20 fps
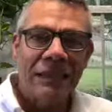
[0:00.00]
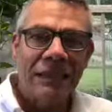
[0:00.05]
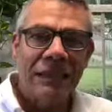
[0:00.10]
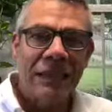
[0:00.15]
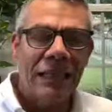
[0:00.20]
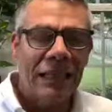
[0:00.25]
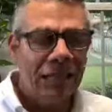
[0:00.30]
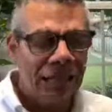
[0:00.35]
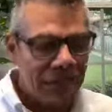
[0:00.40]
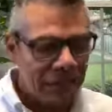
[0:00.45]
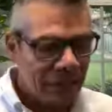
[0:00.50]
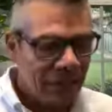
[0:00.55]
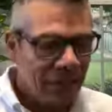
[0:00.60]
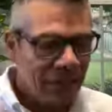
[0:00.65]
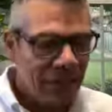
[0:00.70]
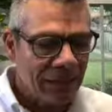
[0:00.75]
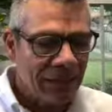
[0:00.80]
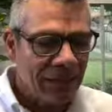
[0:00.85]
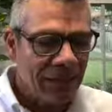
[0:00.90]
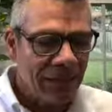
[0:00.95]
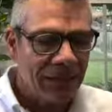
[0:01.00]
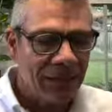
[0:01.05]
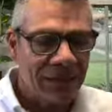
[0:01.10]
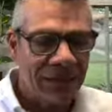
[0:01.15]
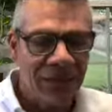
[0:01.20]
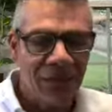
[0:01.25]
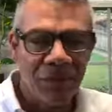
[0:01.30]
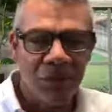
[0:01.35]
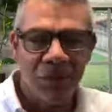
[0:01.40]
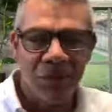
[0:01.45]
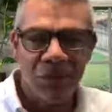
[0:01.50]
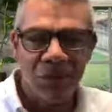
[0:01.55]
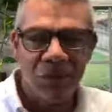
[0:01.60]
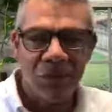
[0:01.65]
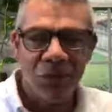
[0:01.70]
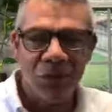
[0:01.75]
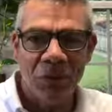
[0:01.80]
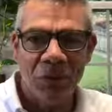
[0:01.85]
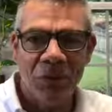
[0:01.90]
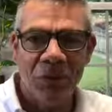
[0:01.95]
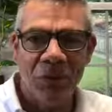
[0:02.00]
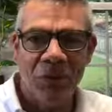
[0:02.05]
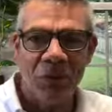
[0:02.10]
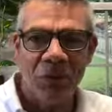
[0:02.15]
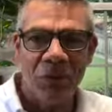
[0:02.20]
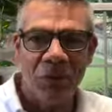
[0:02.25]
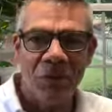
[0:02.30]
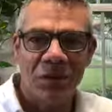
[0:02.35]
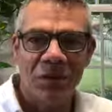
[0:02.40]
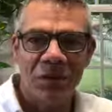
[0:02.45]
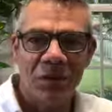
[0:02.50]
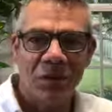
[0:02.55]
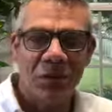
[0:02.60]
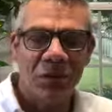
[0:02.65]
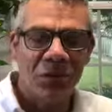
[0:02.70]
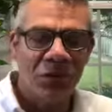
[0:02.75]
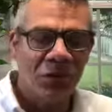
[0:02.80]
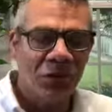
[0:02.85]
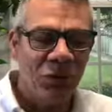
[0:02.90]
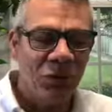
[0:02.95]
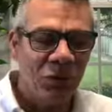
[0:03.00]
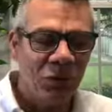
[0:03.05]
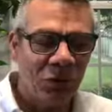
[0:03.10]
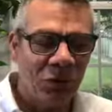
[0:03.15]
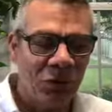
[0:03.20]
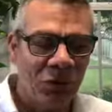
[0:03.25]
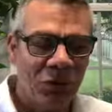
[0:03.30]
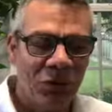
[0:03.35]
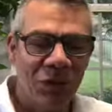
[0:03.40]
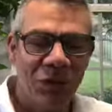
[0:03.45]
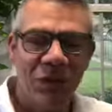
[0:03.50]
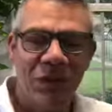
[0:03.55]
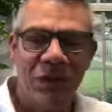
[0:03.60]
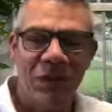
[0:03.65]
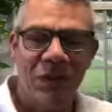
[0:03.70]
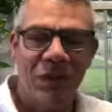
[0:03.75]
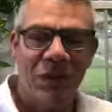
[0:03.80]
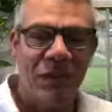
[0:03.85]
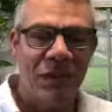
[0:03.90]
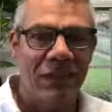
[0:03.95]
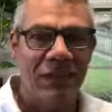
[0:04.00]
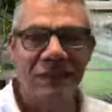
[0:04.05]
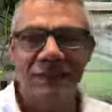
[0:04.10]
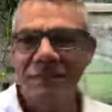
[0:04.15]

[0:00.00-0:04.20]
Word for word: And I'll tell you, there's some people with that wears perfume or cologne that